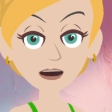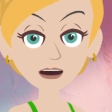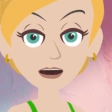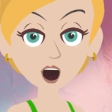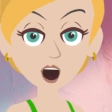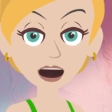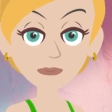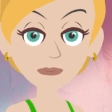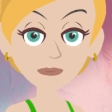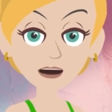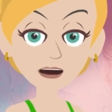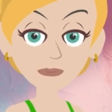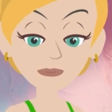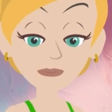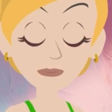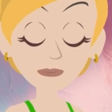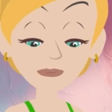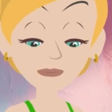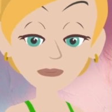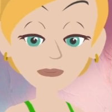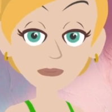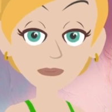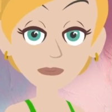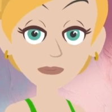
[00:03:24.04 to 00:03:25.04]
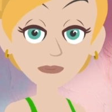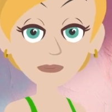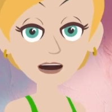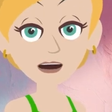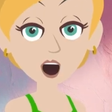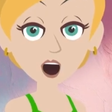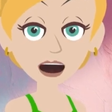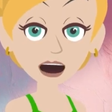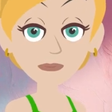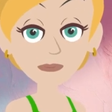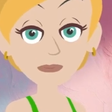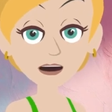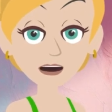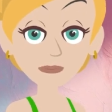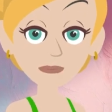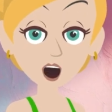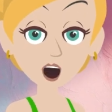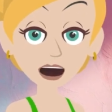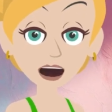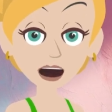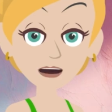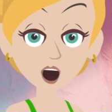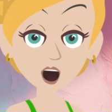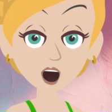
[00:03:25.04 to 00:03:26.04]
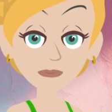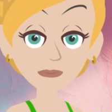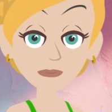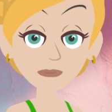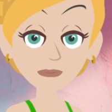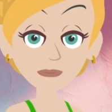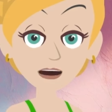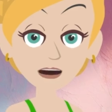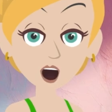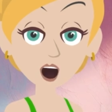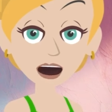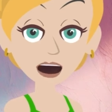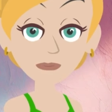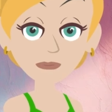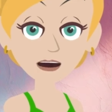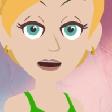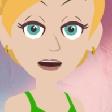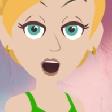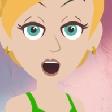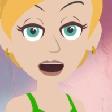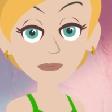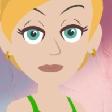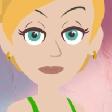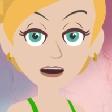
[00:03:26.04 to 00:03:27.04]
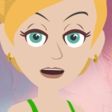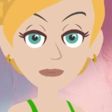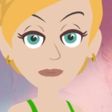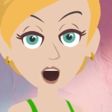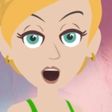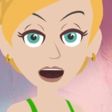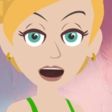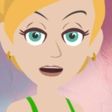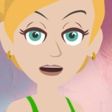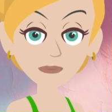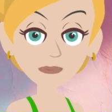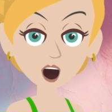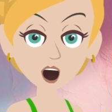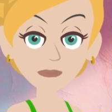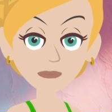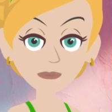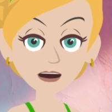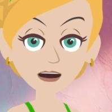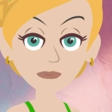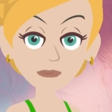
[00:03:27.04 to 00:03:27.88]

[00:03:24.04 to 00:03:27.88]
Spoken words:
That's the only question. We're just feeling you out a little bit,